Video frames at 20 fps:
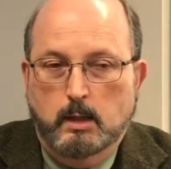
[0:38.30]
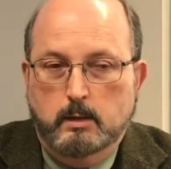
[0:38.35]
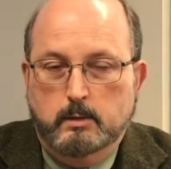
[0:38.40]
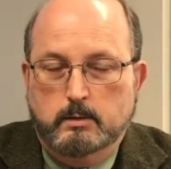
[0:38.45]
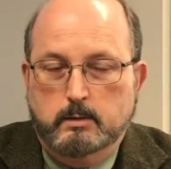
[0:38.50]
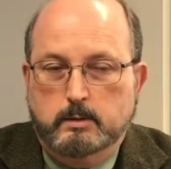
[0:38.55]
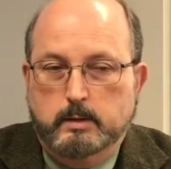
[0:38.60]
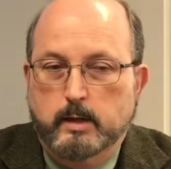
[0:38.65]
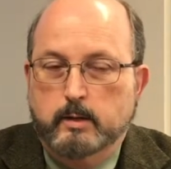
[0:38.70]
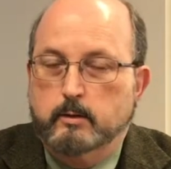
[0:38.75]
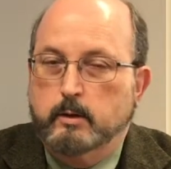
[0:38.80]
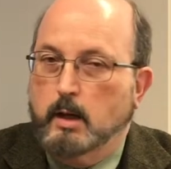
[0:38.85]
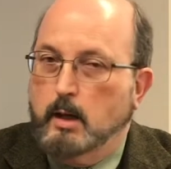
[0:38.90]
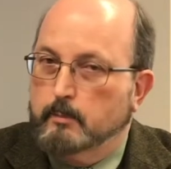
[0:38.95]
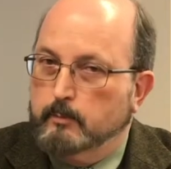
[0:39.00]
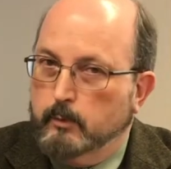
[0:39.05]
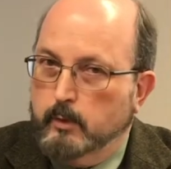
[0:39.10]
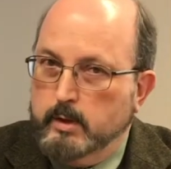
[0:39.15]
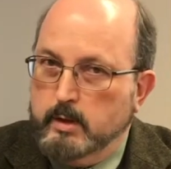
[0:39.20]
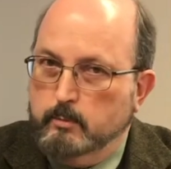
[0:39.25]
standard
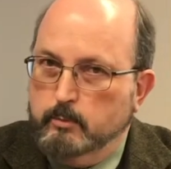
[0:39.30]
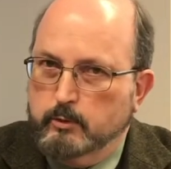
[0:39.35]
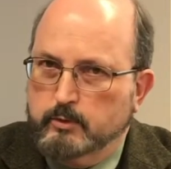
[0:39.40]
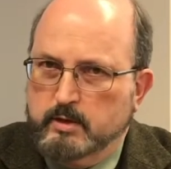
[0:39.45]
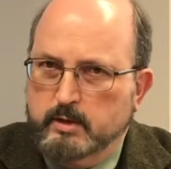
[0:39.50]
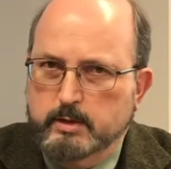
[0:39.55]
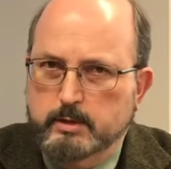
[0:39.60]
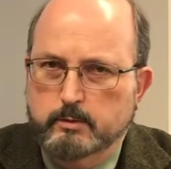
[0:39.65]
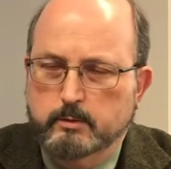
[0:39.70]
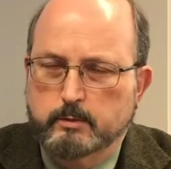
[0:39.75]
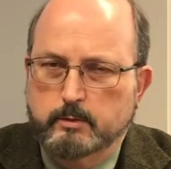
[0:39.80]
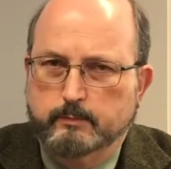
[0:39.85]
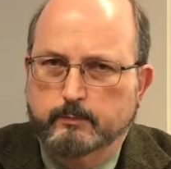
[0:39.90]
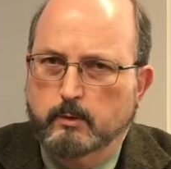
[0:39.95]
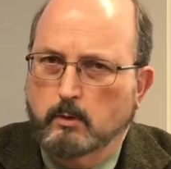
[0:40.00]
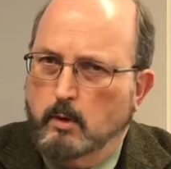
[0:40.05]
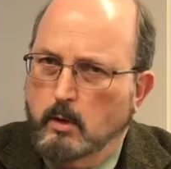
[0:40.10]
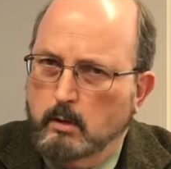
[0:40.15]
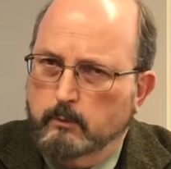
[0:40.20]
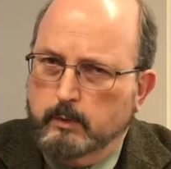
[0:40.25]
operating procedures
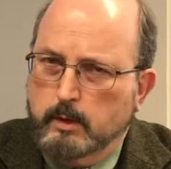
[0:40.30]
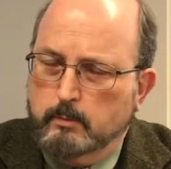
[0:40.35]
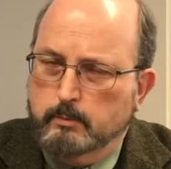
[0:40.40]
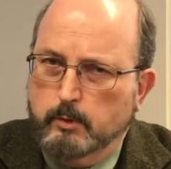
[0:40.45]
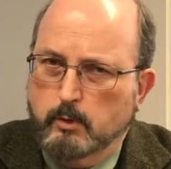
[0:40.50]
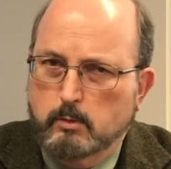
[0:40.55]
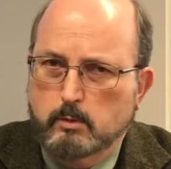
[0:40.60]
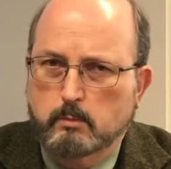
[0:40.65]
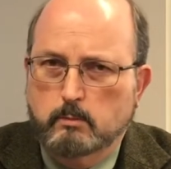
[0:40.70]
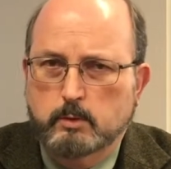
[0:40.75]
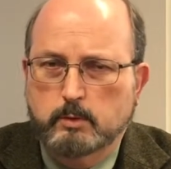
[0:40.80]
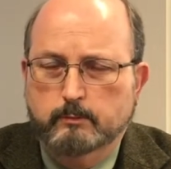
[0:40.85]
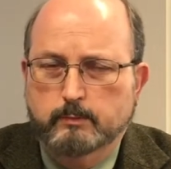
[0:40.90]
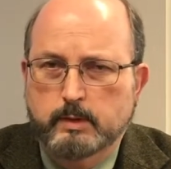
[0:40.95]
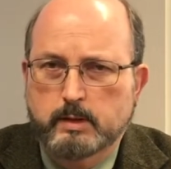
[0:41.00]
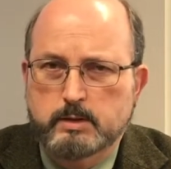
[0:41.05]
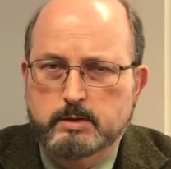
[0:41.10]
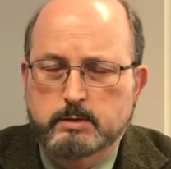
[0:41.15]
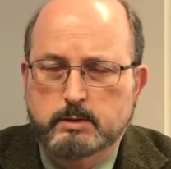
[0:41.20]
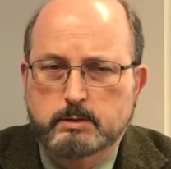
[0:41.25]
for all of our program
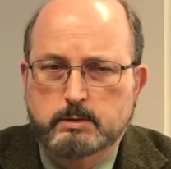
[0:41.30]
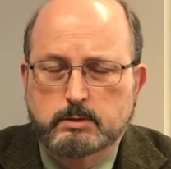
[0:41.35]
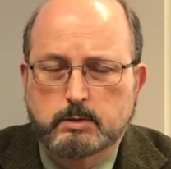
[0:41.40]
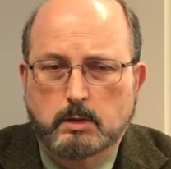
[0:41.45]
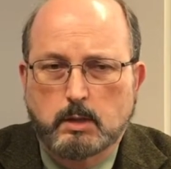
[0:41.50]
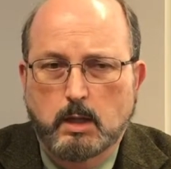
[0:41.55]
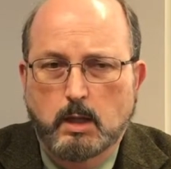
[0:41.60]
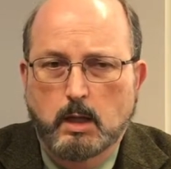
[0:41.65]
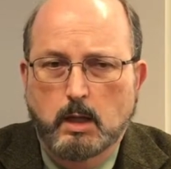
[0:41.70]
divisions.